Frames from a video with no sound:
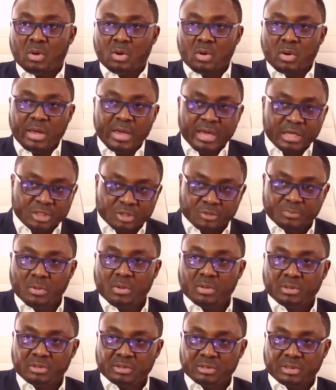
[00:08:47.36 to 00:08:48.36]
or
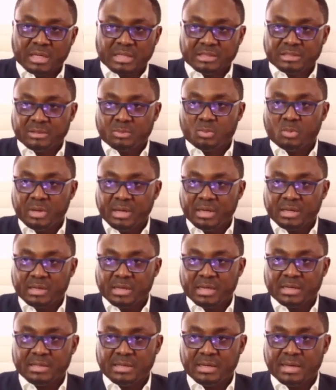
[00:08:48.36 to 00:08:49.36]
exports as it were
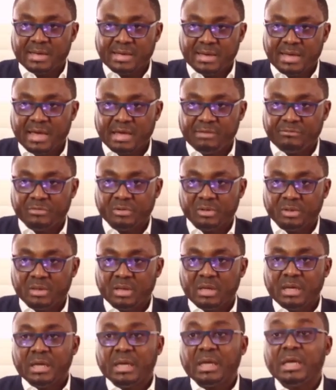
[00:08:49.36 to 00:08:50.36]
that they are having
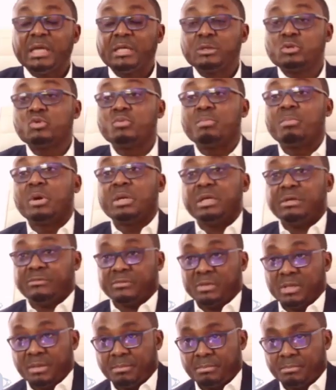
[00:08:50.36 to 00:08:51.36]
into money
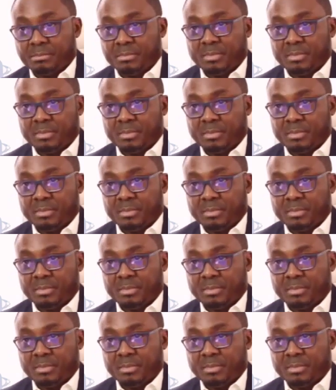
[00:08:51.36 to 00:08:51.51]
for them.